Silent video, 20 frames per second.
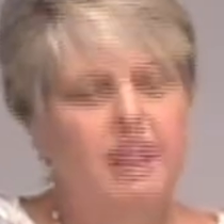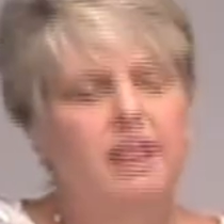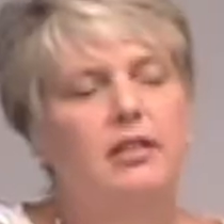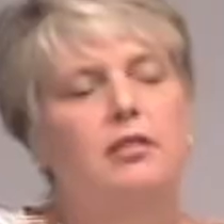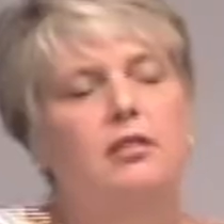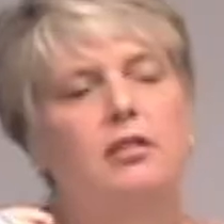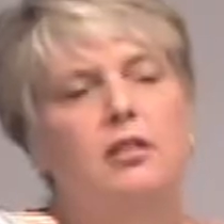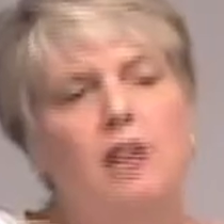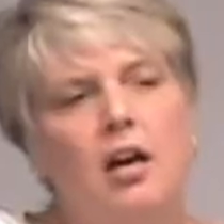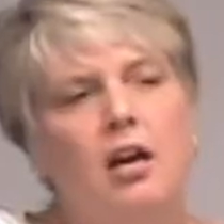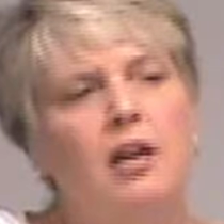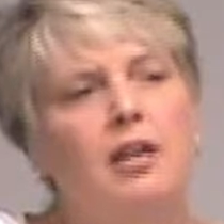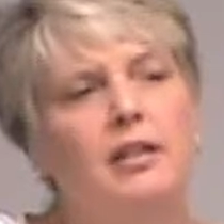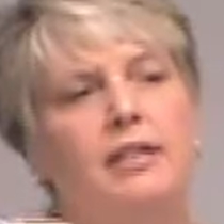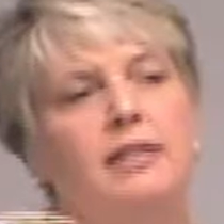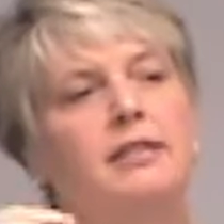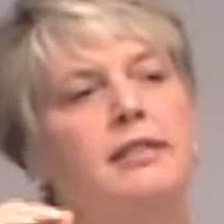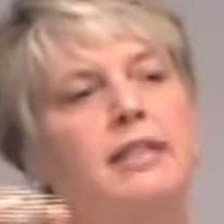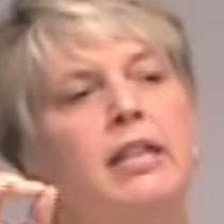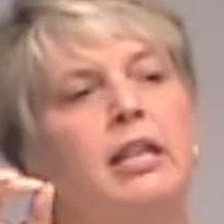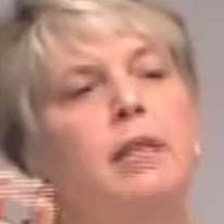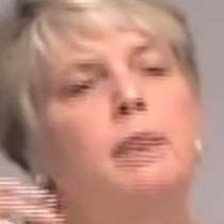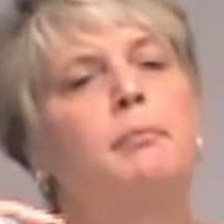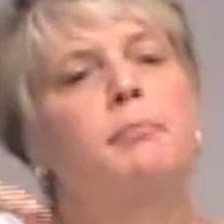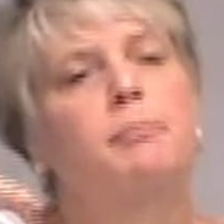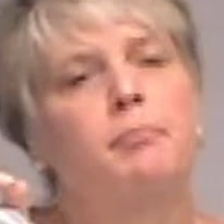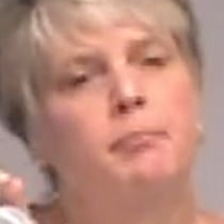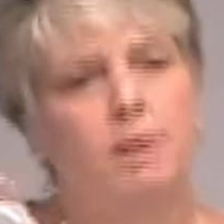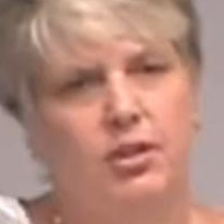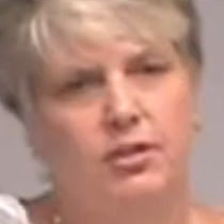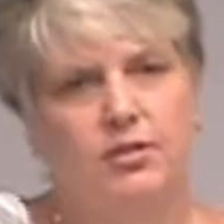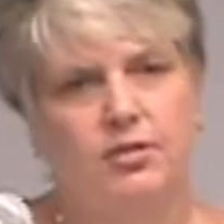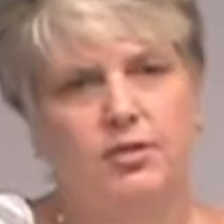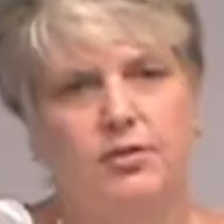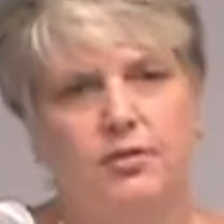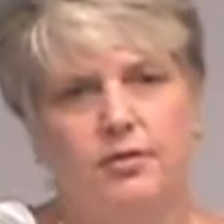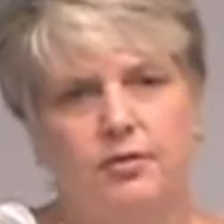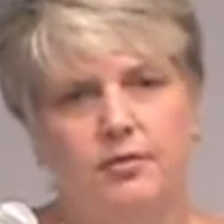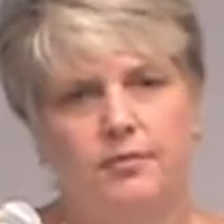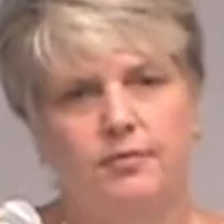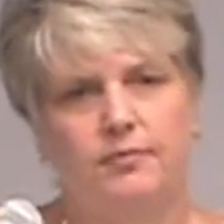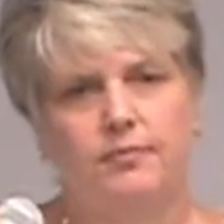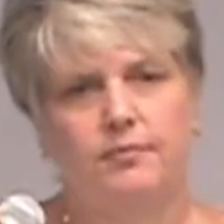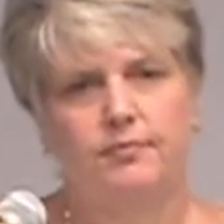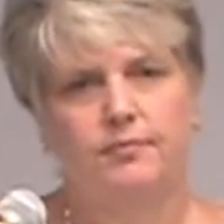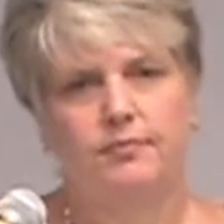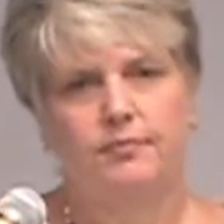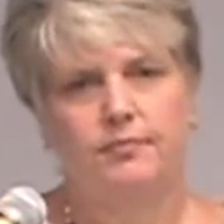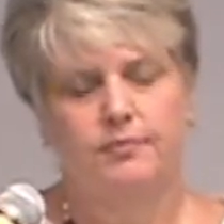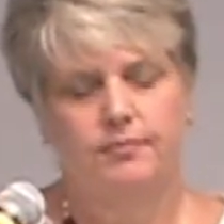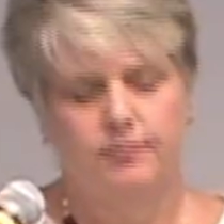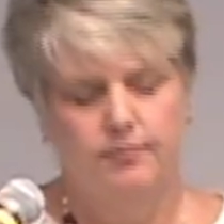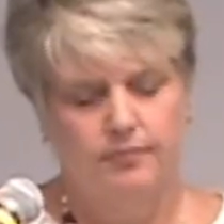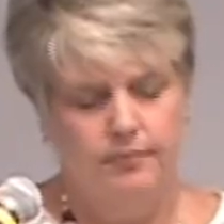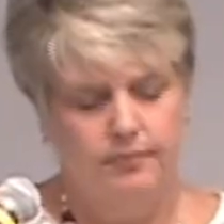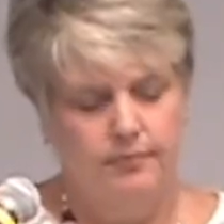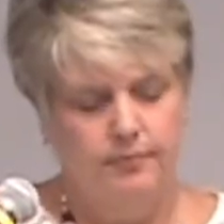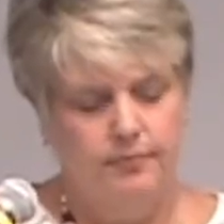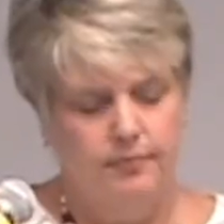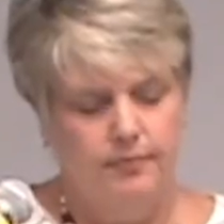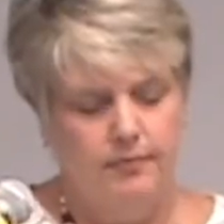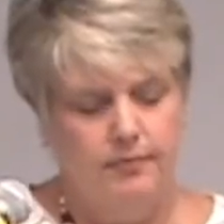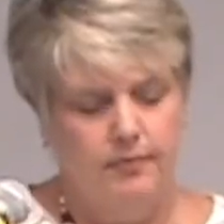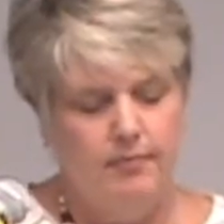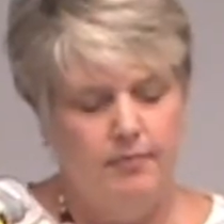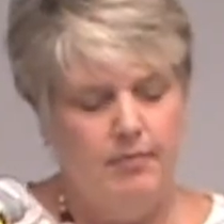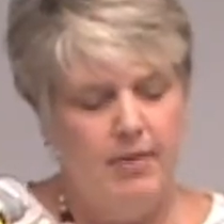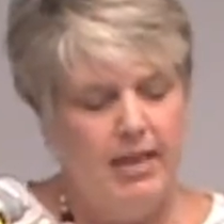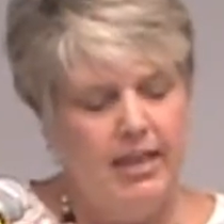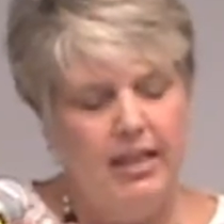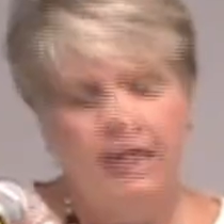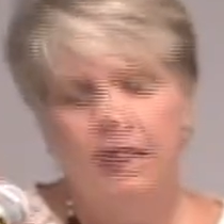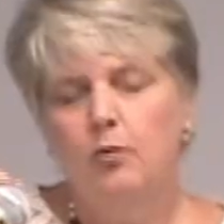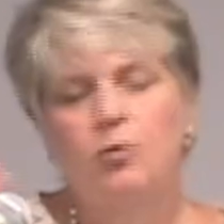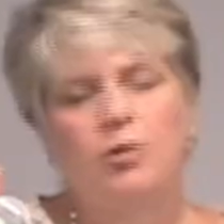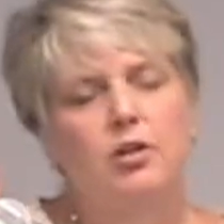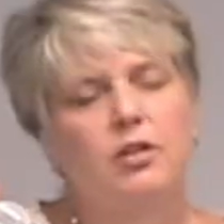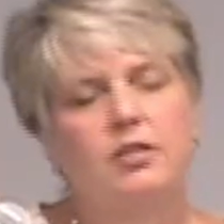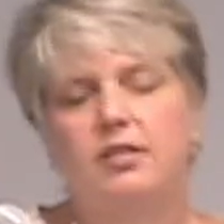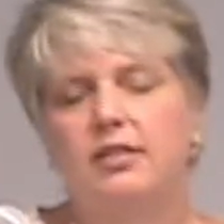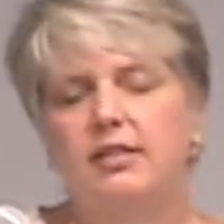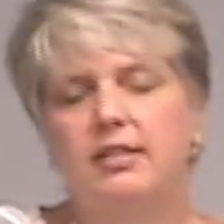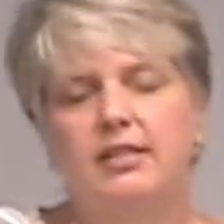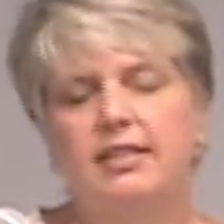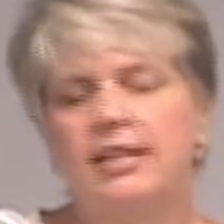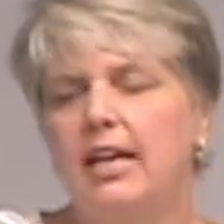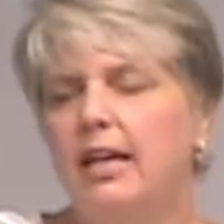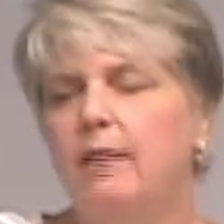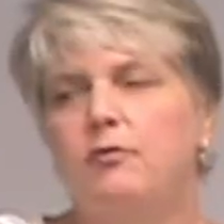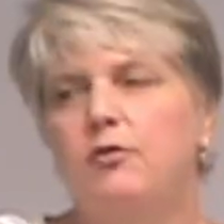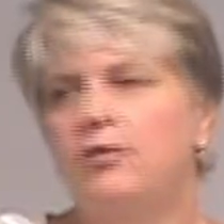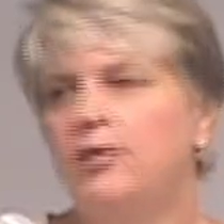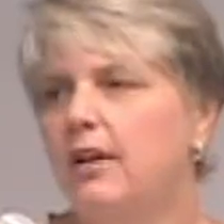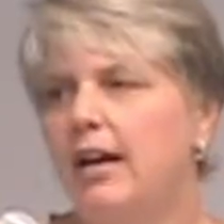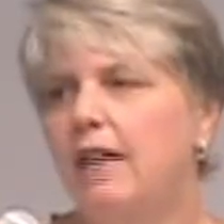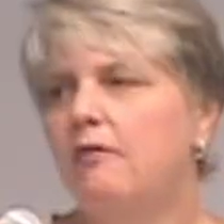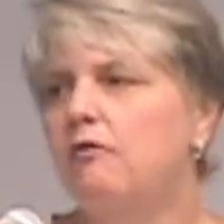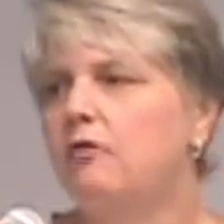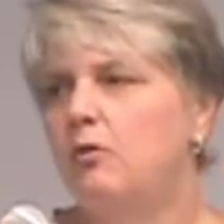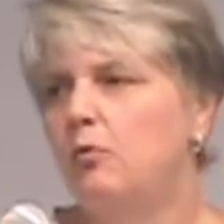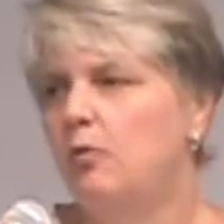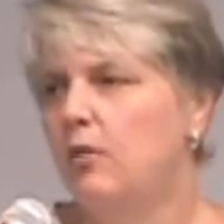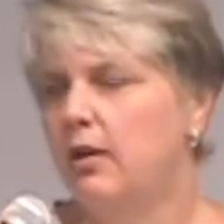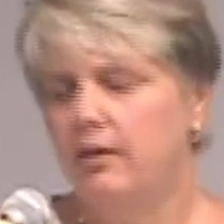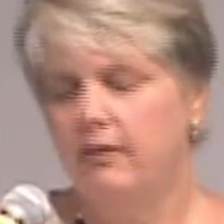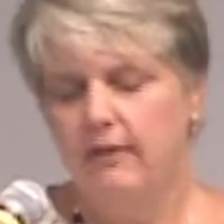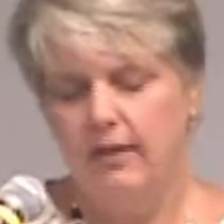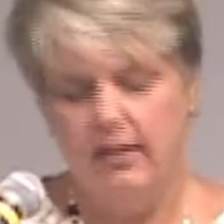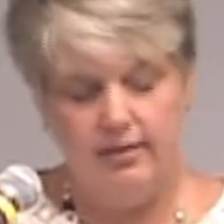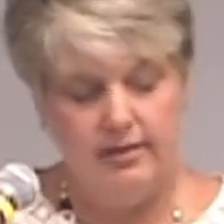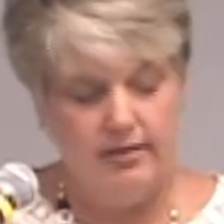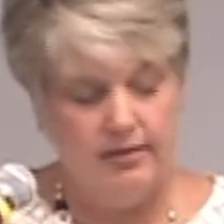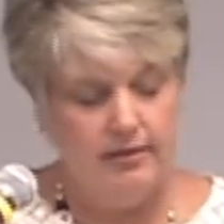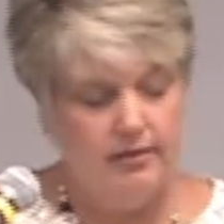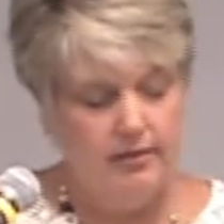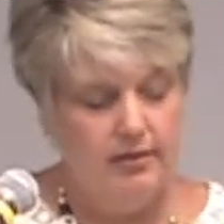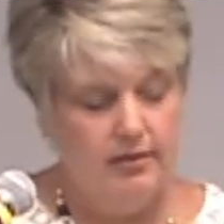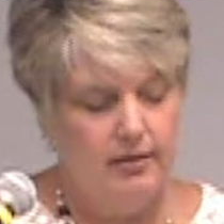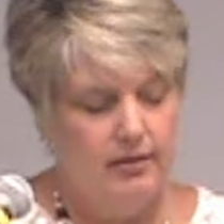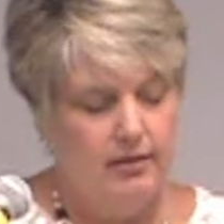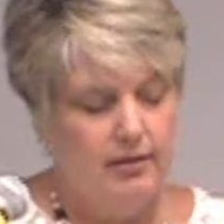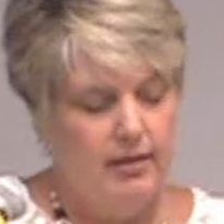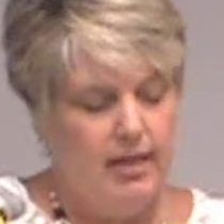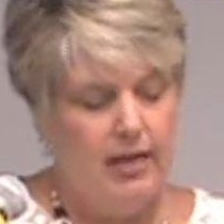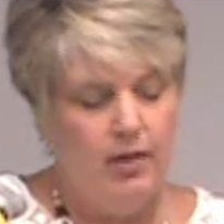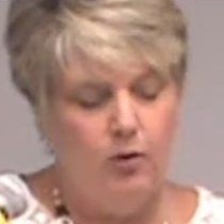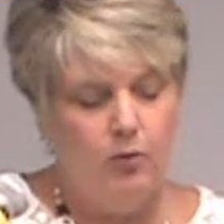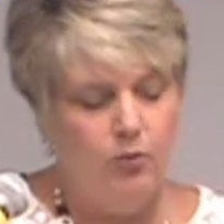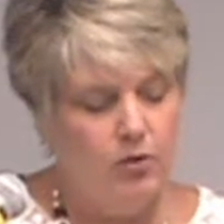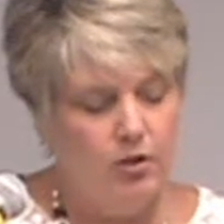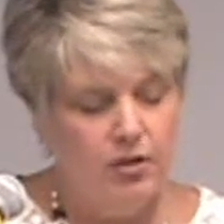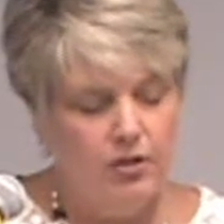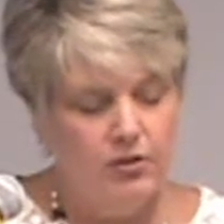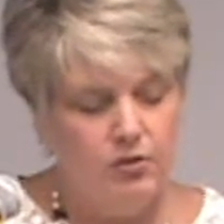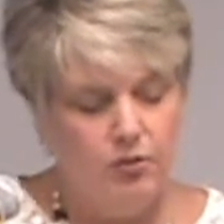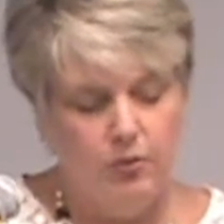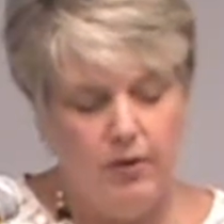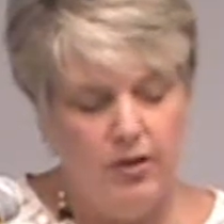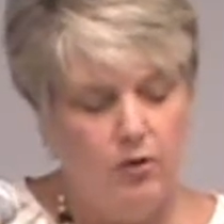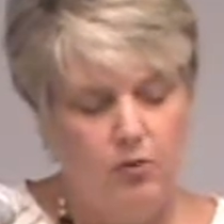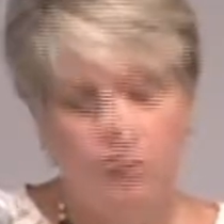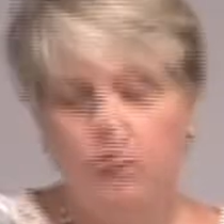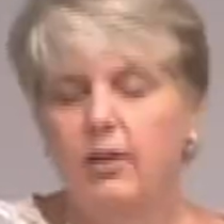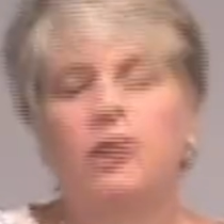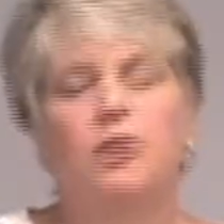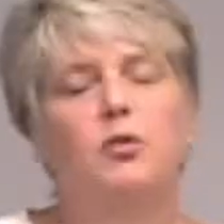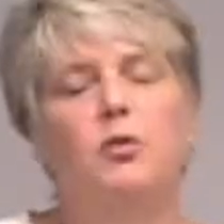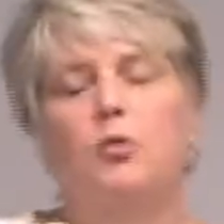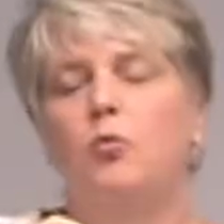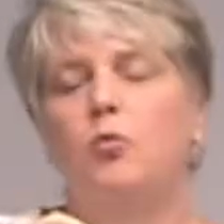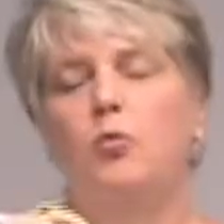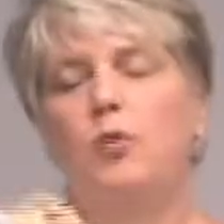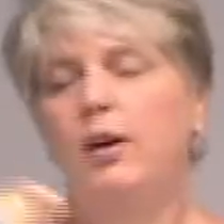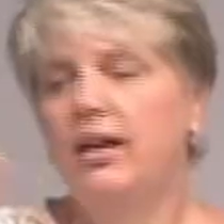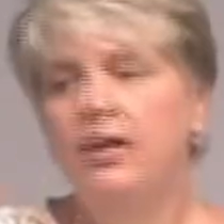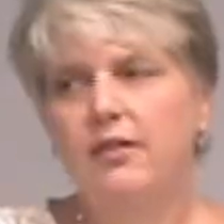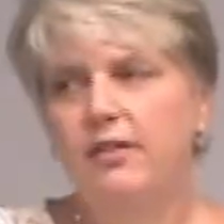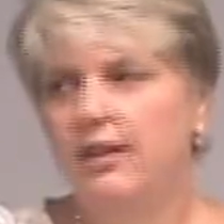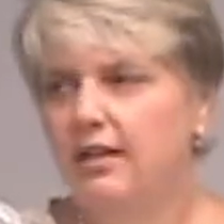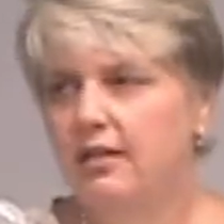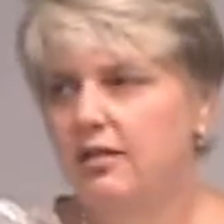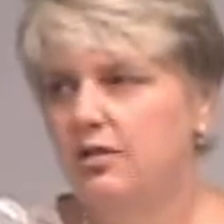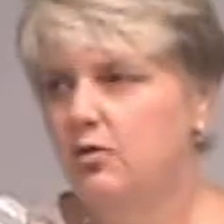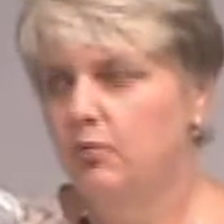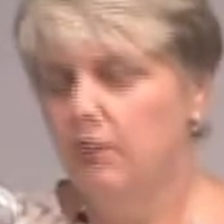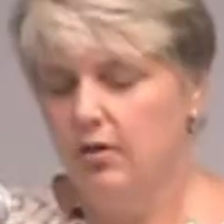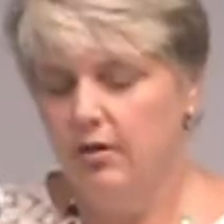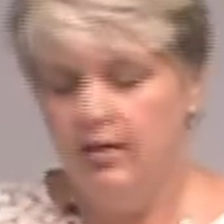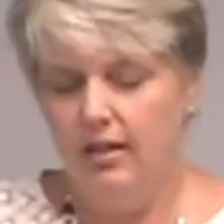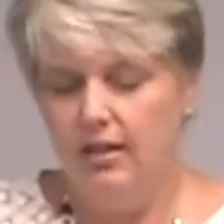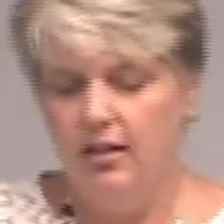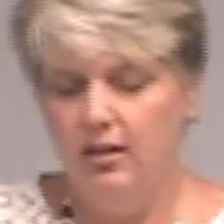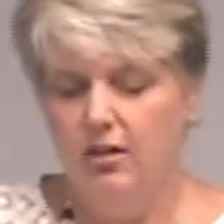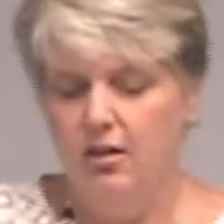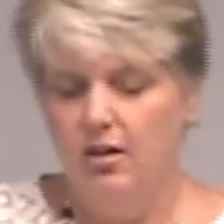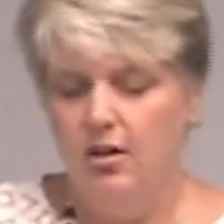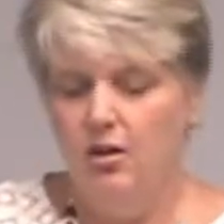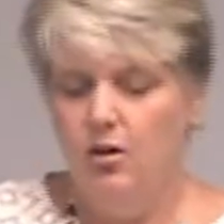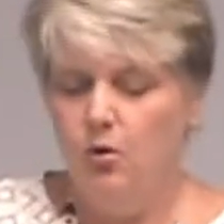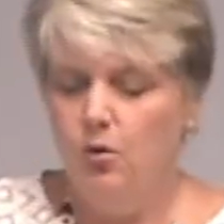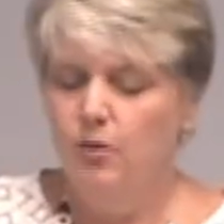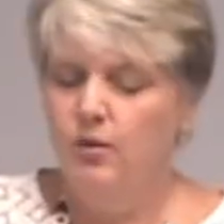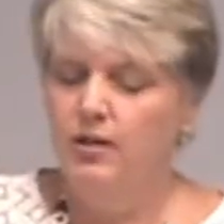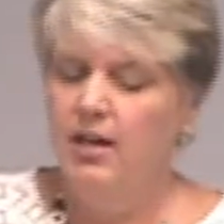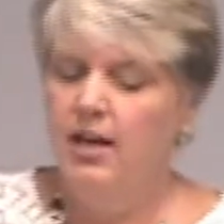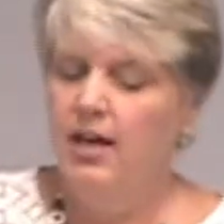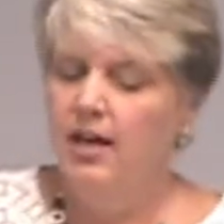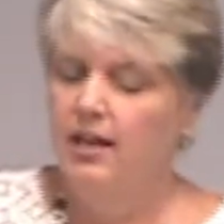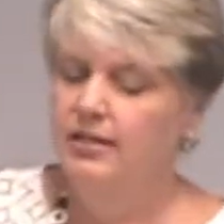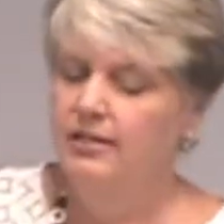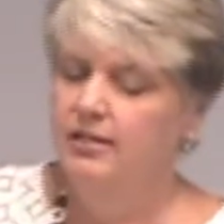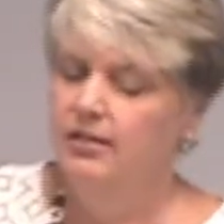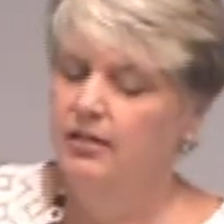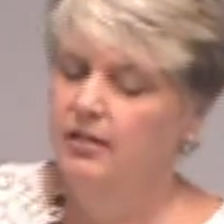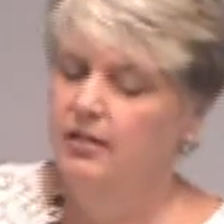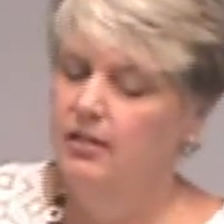But the law is impersonal, meaning it works the same for every one of us, and it works whether we're aware that it's working or not.